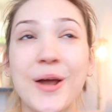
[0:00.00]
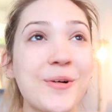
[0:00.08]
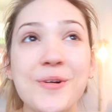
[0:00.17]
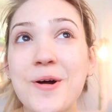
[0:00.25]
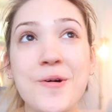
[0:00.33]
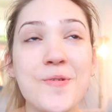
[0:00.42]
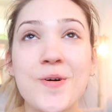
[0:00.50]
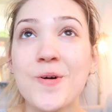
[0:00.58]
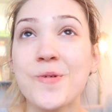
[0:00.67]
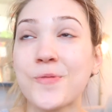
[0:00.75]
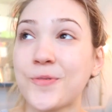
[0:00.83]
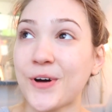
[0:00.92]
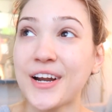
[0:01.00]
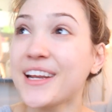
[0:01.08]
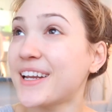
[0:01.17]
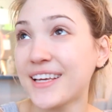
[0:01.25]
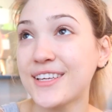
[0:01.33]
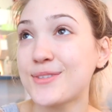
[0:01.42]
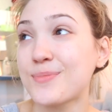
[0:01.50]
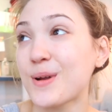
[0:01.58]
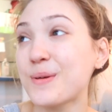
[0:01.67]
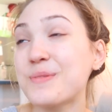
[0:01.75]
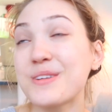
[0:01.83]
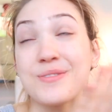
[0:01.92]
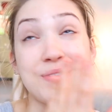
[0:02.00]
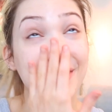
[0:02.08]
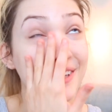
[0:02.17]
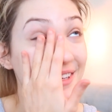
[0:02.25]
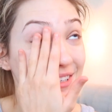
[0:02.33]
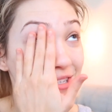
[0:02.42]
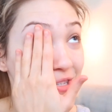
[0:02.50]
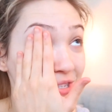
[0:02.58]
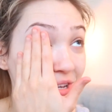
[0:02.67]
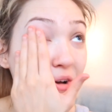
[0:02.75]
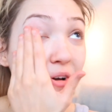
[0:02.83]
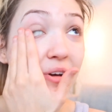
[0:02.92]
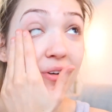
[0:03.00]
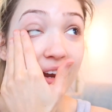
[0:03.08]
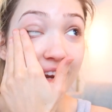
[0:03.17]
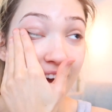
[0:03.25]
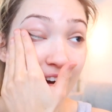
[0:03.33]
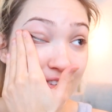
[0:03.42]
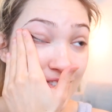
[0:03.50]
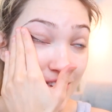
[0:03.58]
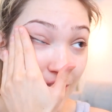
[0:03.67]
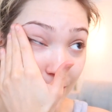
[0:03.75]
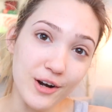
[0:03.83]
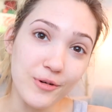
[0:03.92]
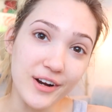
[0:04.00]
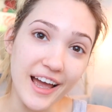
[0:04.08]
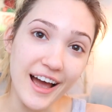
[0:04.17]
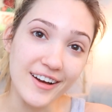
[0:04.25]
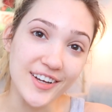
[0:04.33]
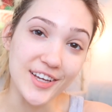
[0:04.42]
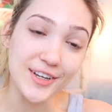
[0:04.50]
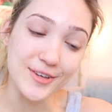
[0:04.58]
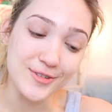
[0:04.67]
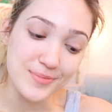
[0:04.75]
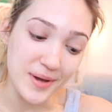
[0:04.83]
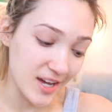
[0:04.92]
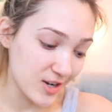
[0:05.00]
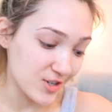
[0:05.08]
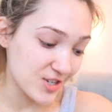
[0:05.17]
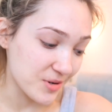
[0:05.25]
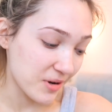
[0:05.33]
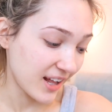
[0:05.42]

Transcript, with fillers: I don't know what it is, but I'm just feeling so good right now. And so I'm gonna work work out and use my energy